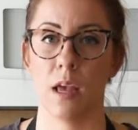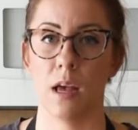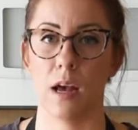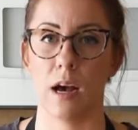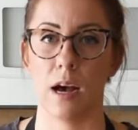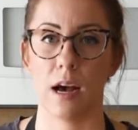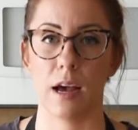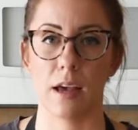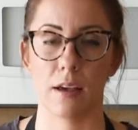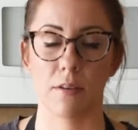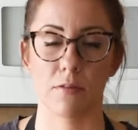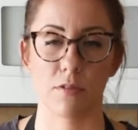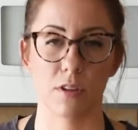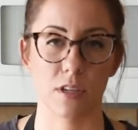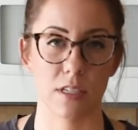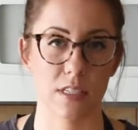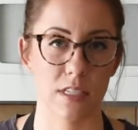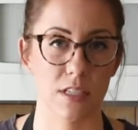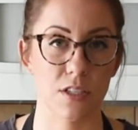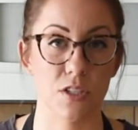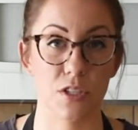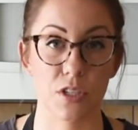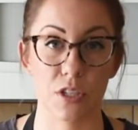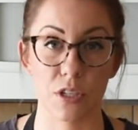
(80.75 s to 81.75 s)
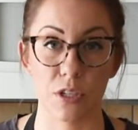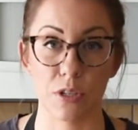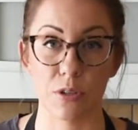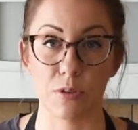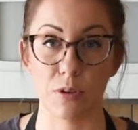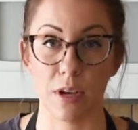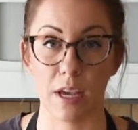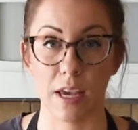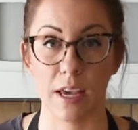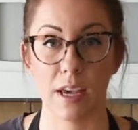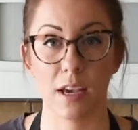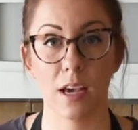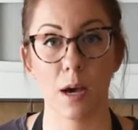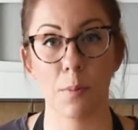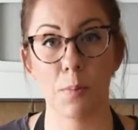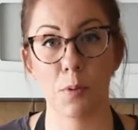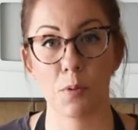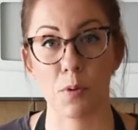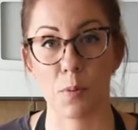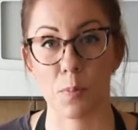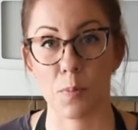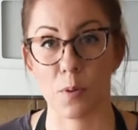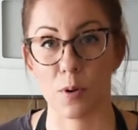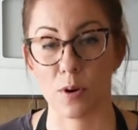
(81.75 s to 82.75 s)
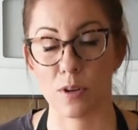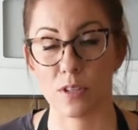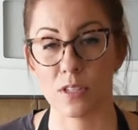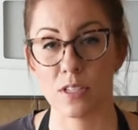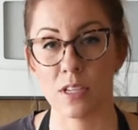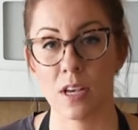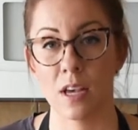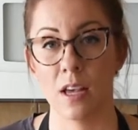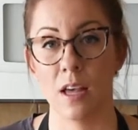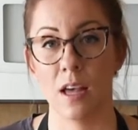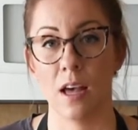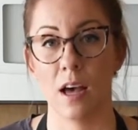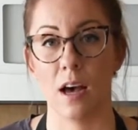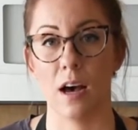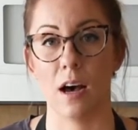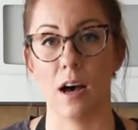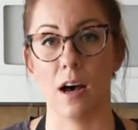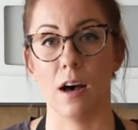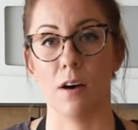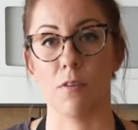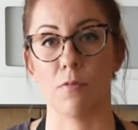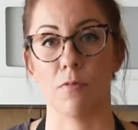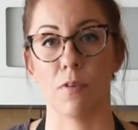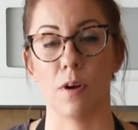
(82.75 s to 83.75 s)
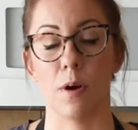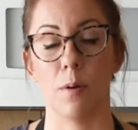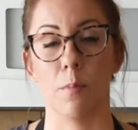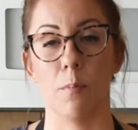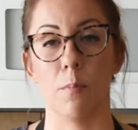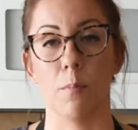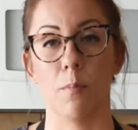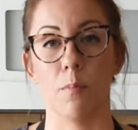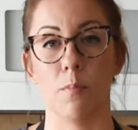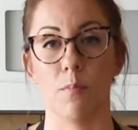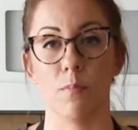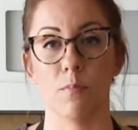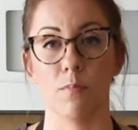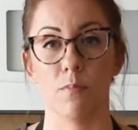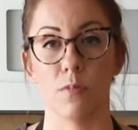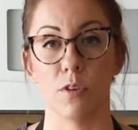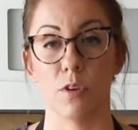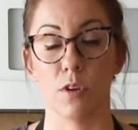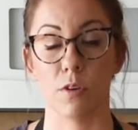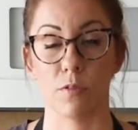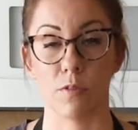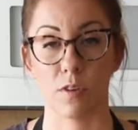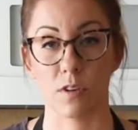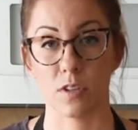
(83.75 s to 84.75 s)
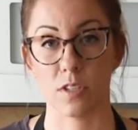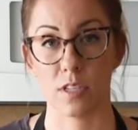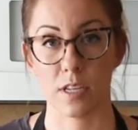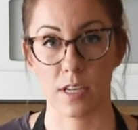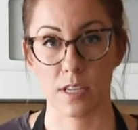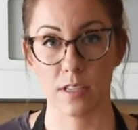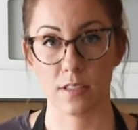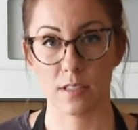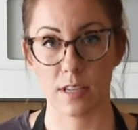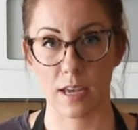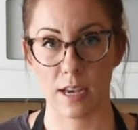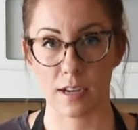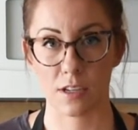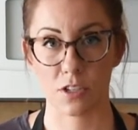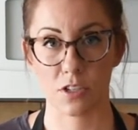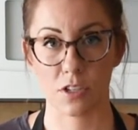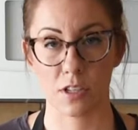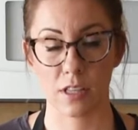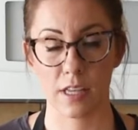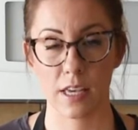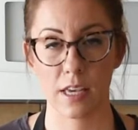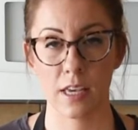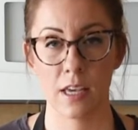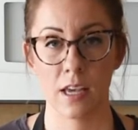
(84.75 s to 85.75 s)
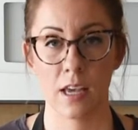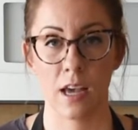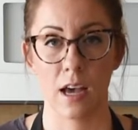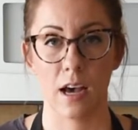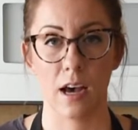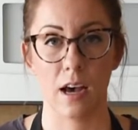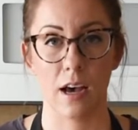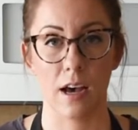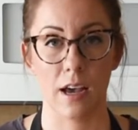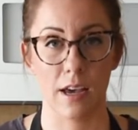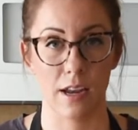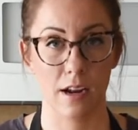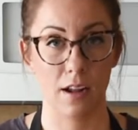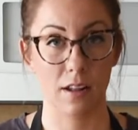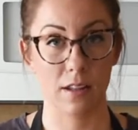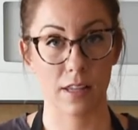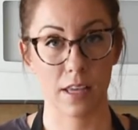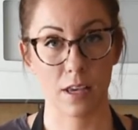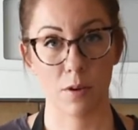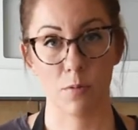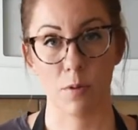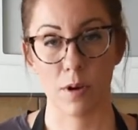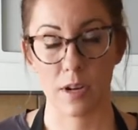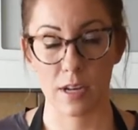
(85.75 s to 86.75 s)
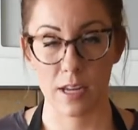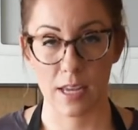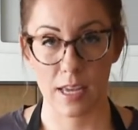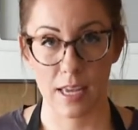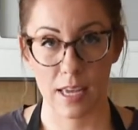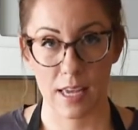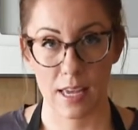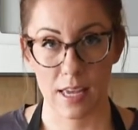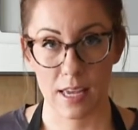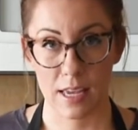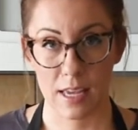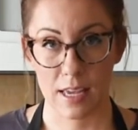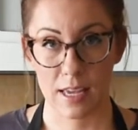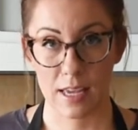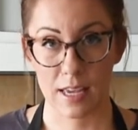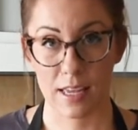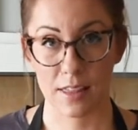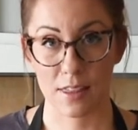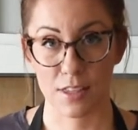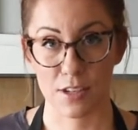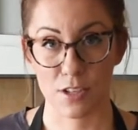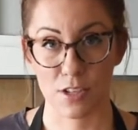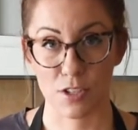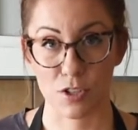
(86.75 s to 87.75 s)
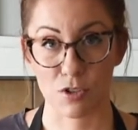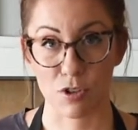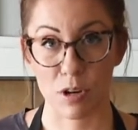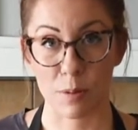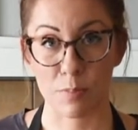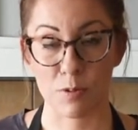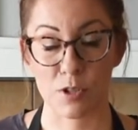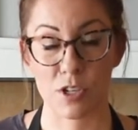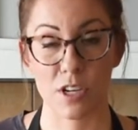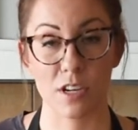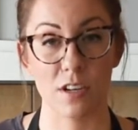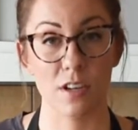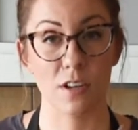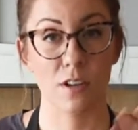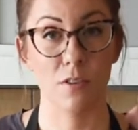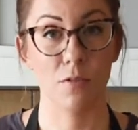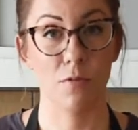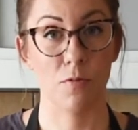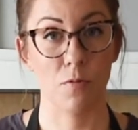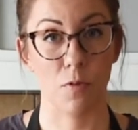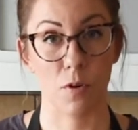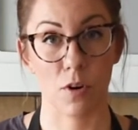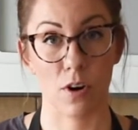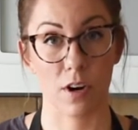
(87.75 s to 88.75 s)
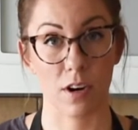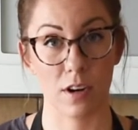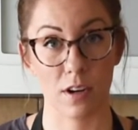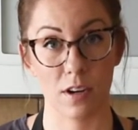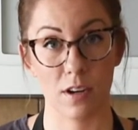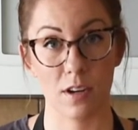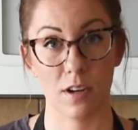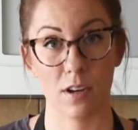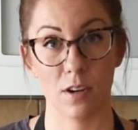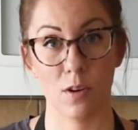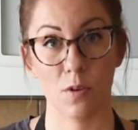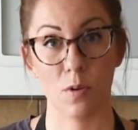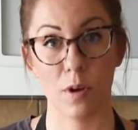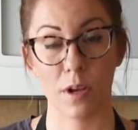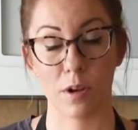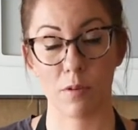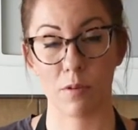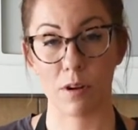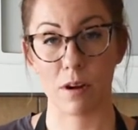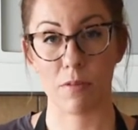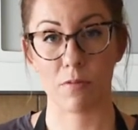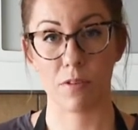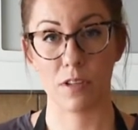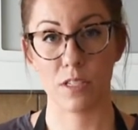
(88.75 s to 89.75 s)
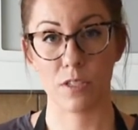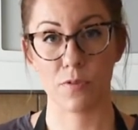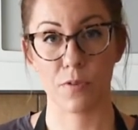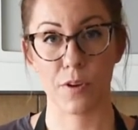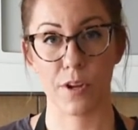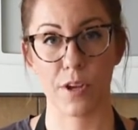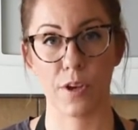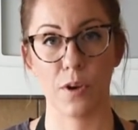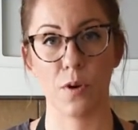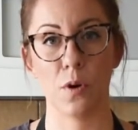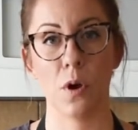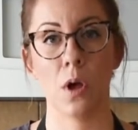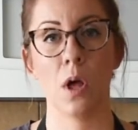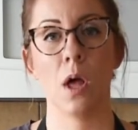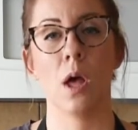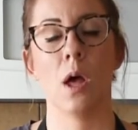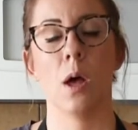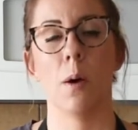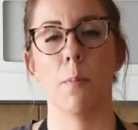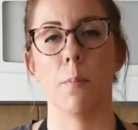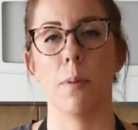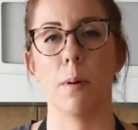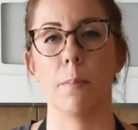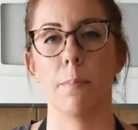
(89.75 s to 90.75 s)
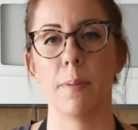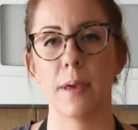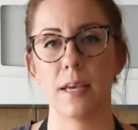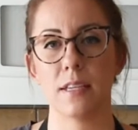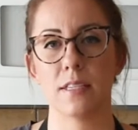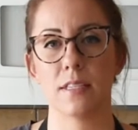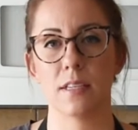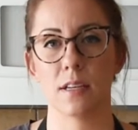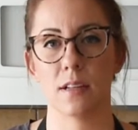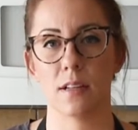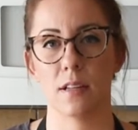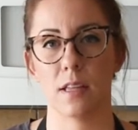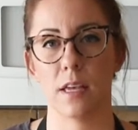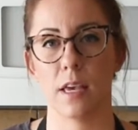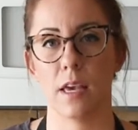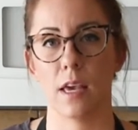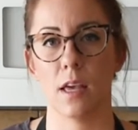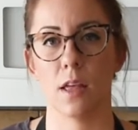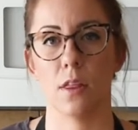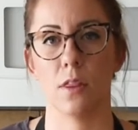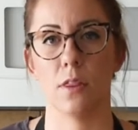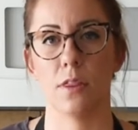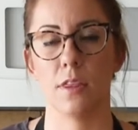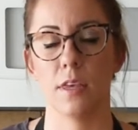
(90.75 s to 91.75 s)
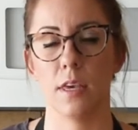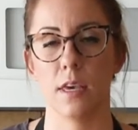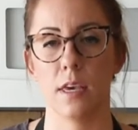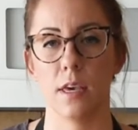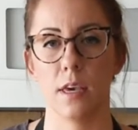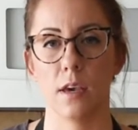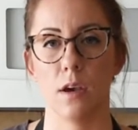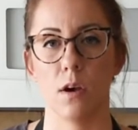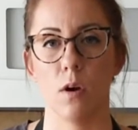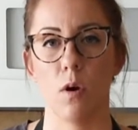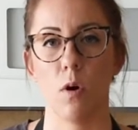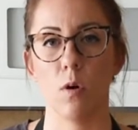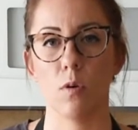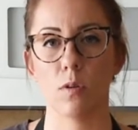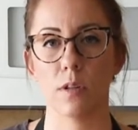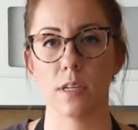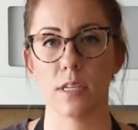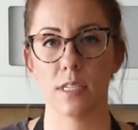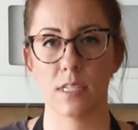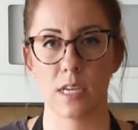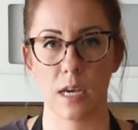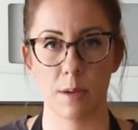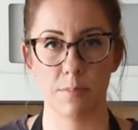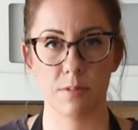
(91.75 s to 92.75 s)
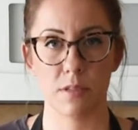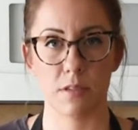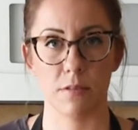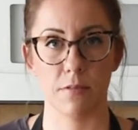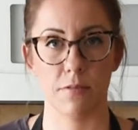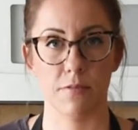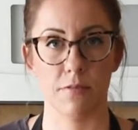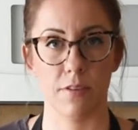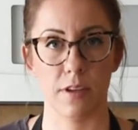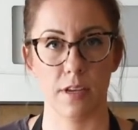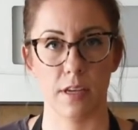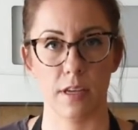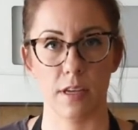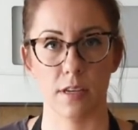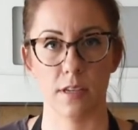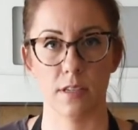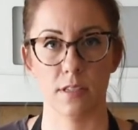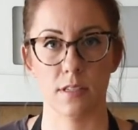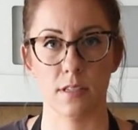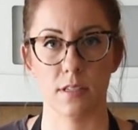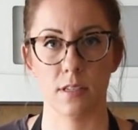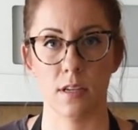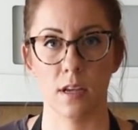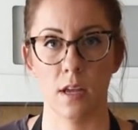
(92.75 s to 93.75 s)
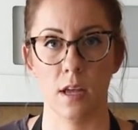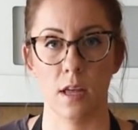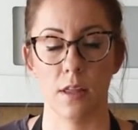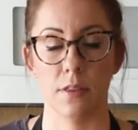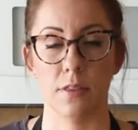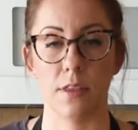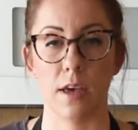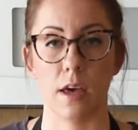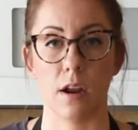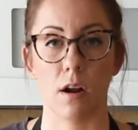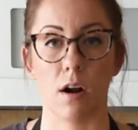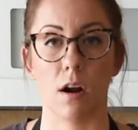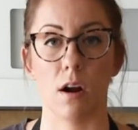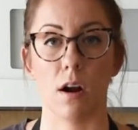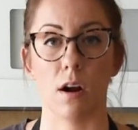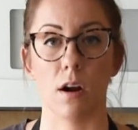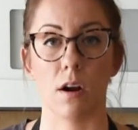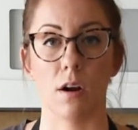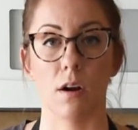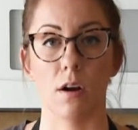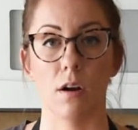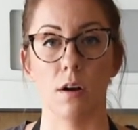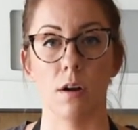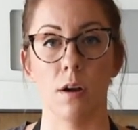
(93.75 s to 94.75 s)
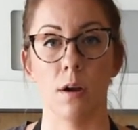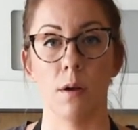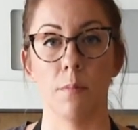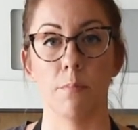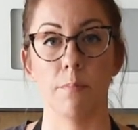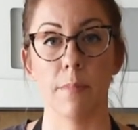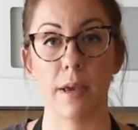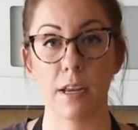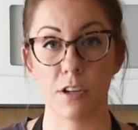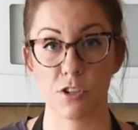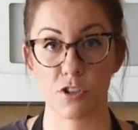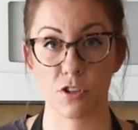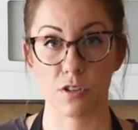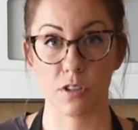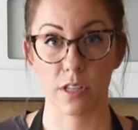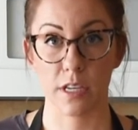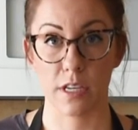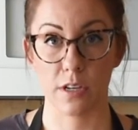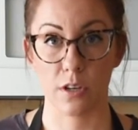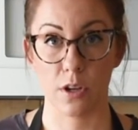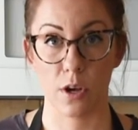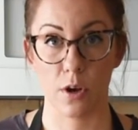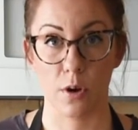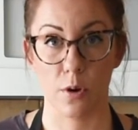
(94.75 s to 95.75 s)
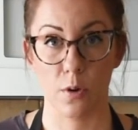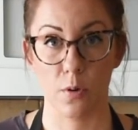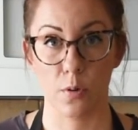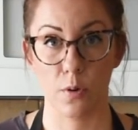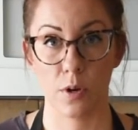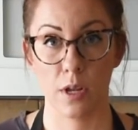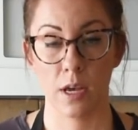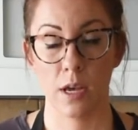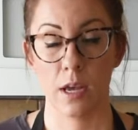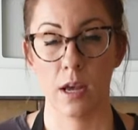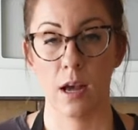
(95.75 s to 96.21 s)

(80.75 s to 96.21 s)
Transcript: I've looked into a couple reports from universities actually, and I'll link one in the description for quick reference for you. But basically the only types of figs that are majorly known